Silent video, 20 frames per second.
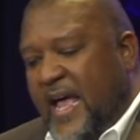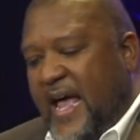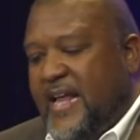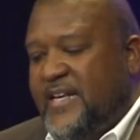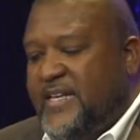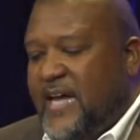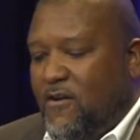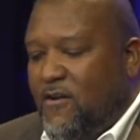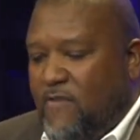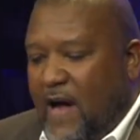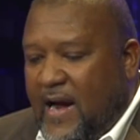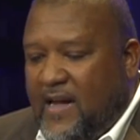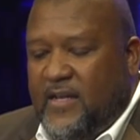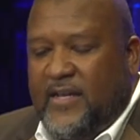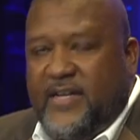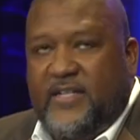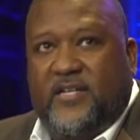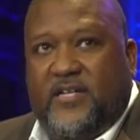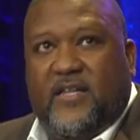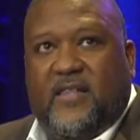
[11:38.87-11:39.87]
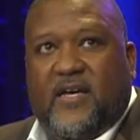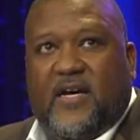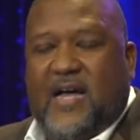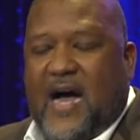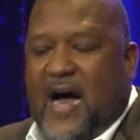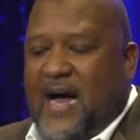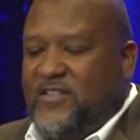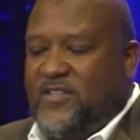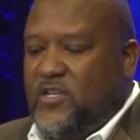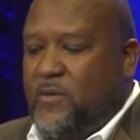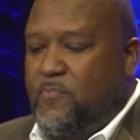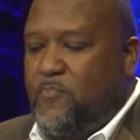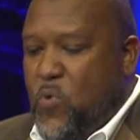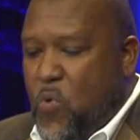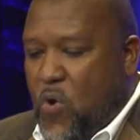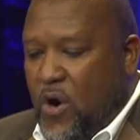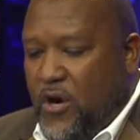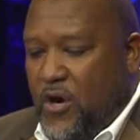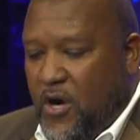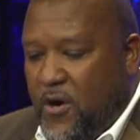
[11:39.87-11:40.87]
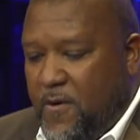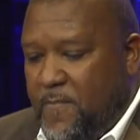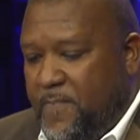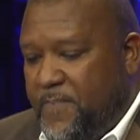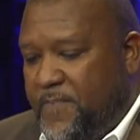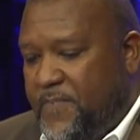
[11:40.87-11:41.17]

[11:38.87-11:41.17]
and directly to the Gaza border.